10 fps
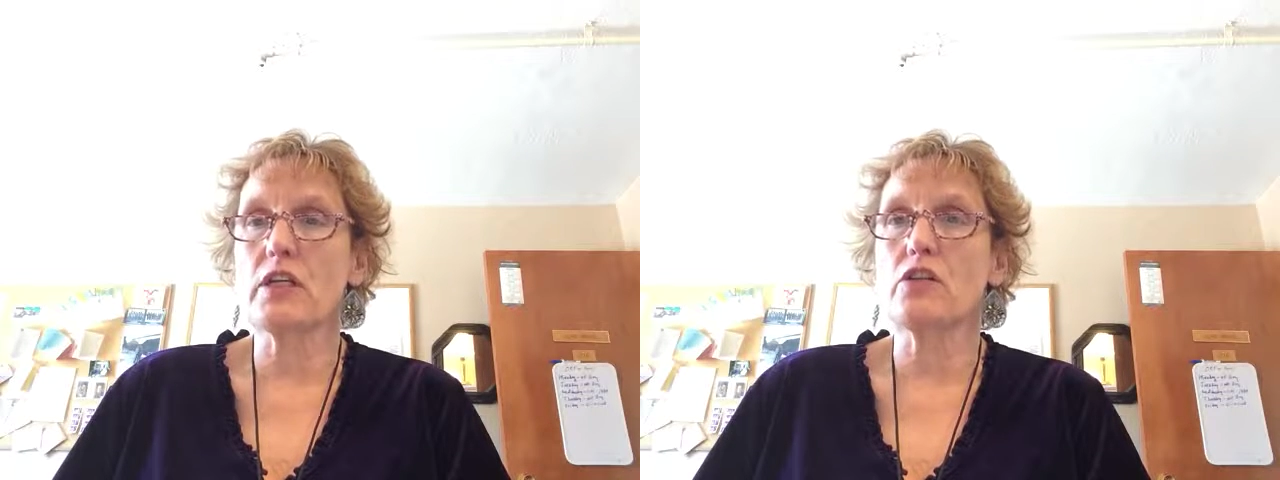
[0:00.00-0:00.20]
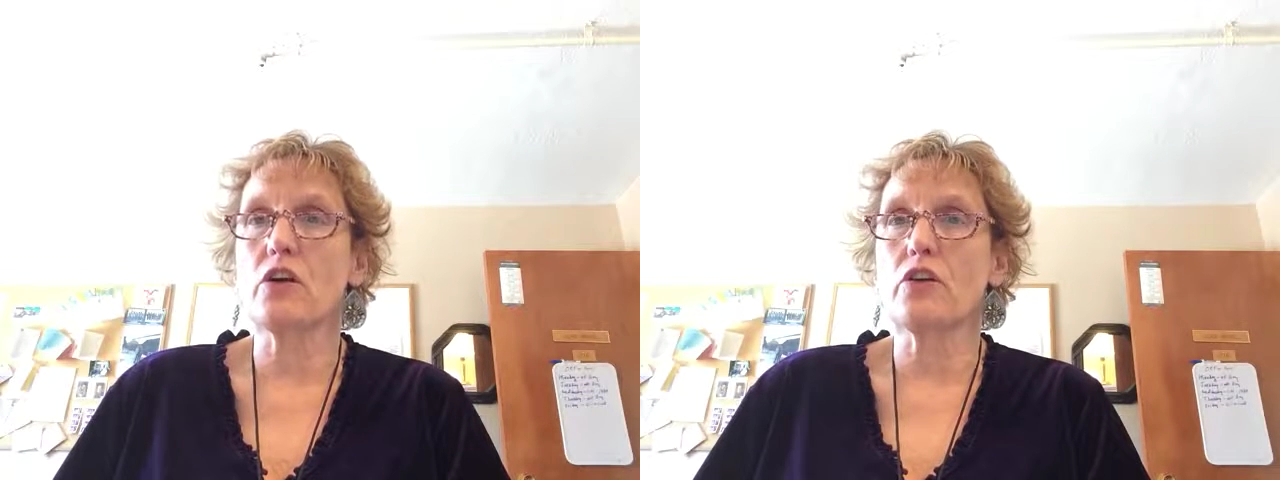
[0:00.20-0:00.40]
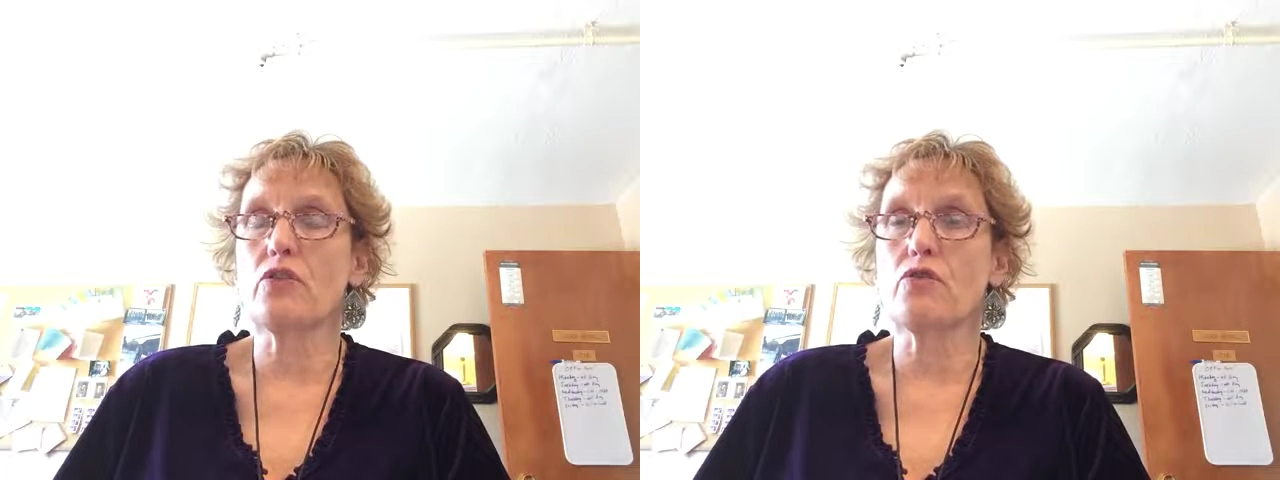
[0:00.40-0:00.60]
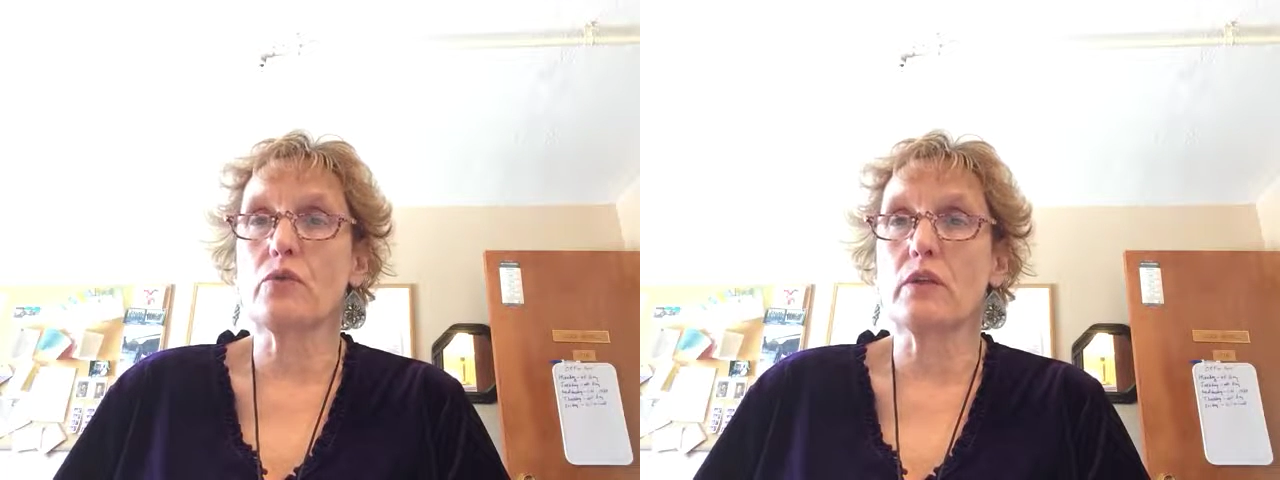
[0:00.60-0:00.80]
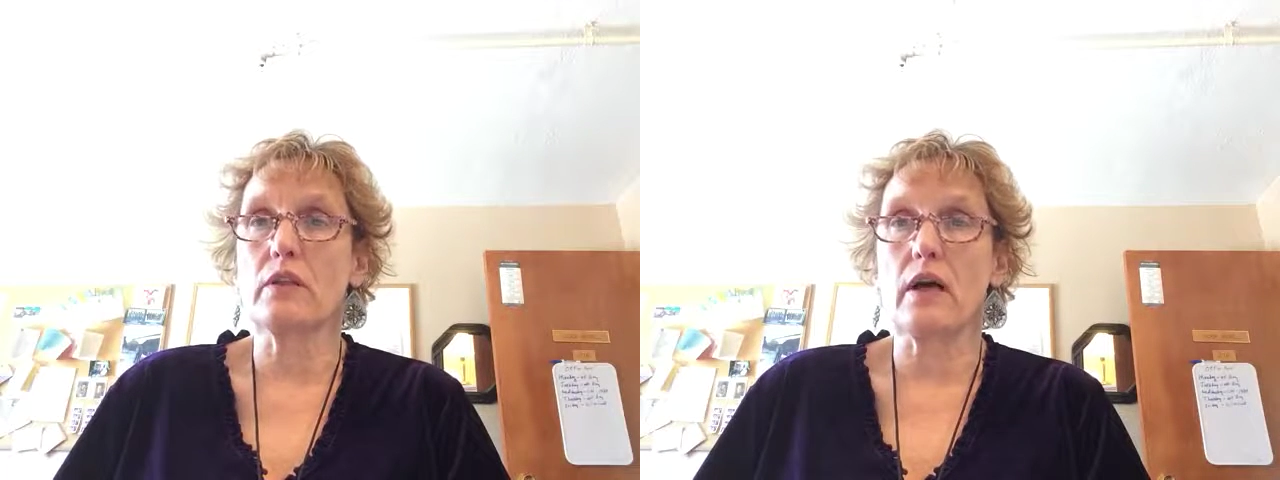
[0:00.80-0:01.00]
can talk you
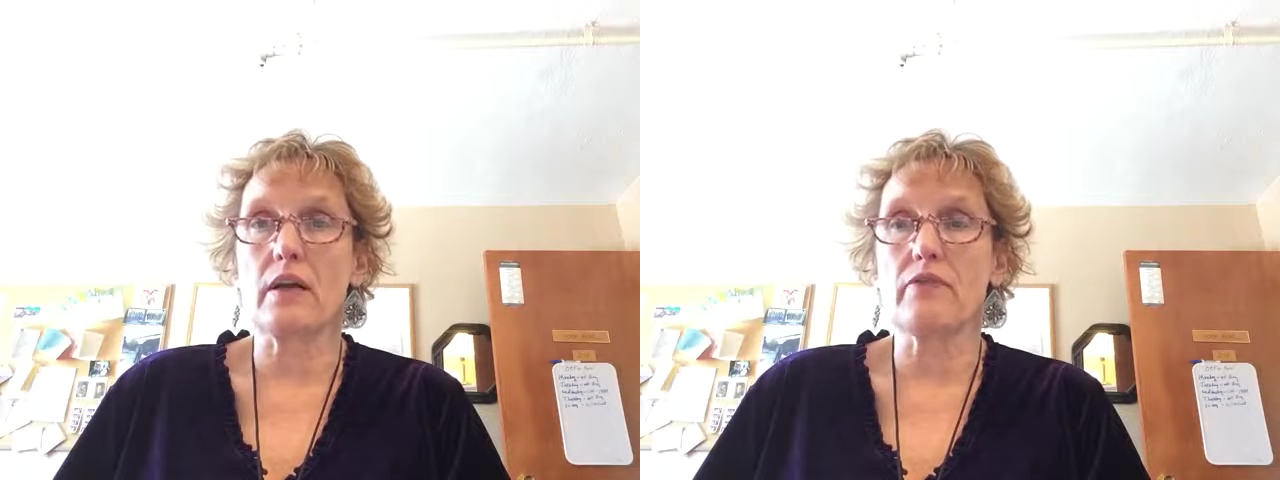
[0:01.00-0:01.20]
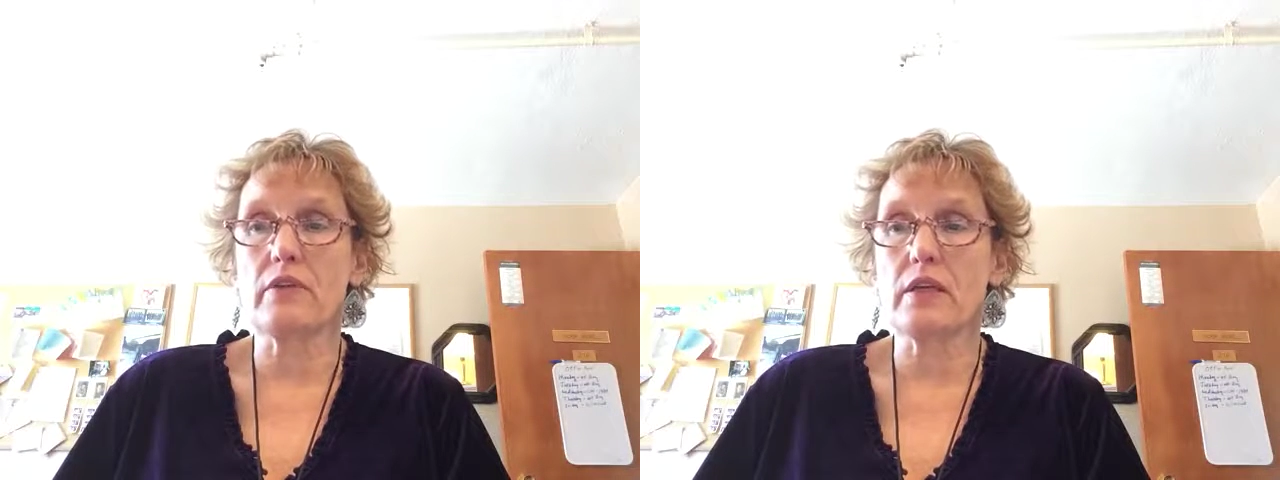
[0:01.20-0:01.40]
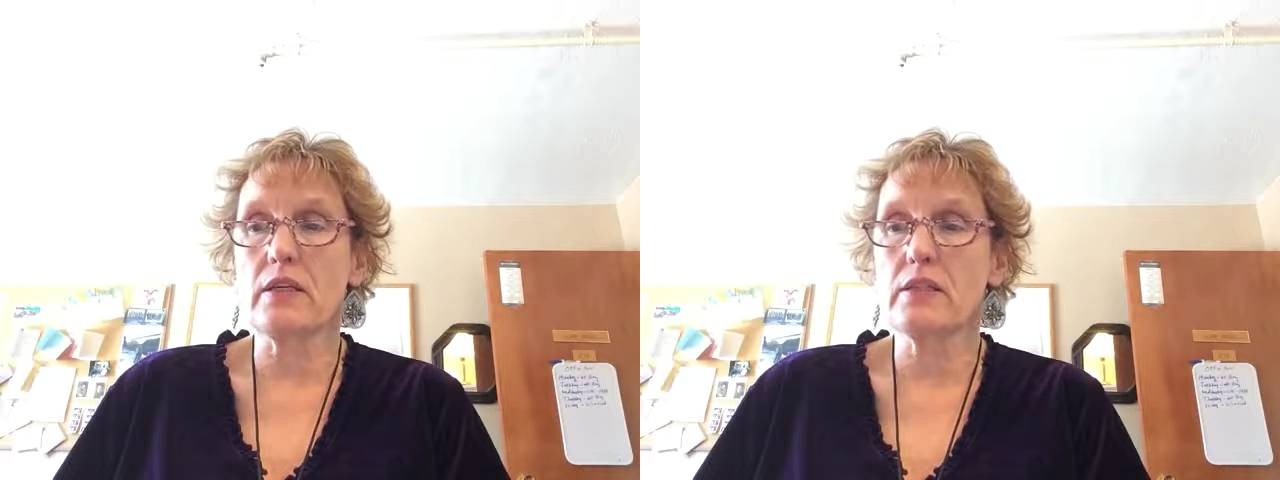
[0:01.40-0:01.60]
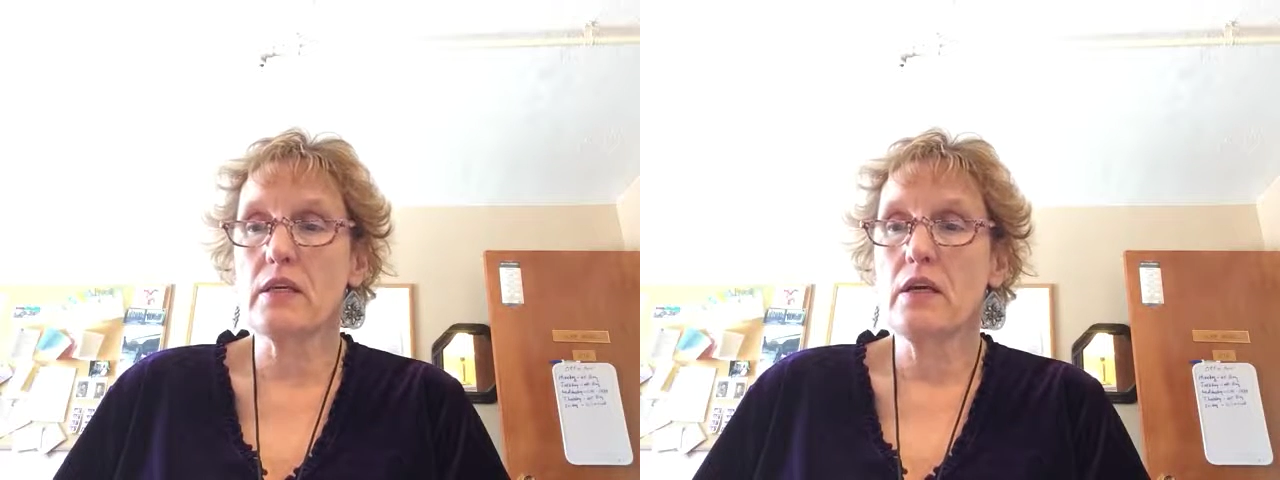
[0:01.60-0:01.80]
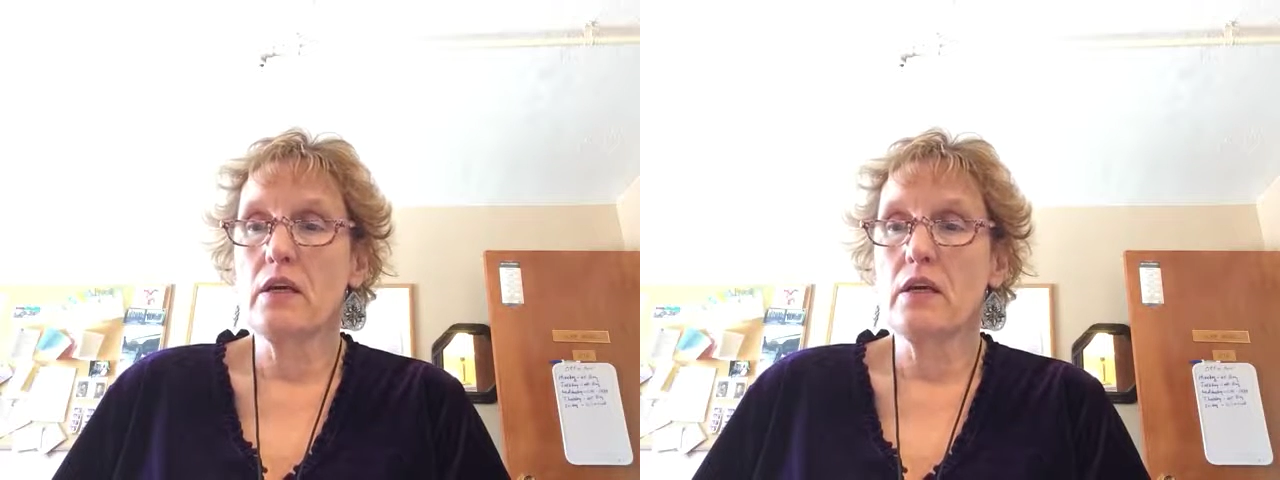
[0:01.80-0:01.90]
through a lot of things.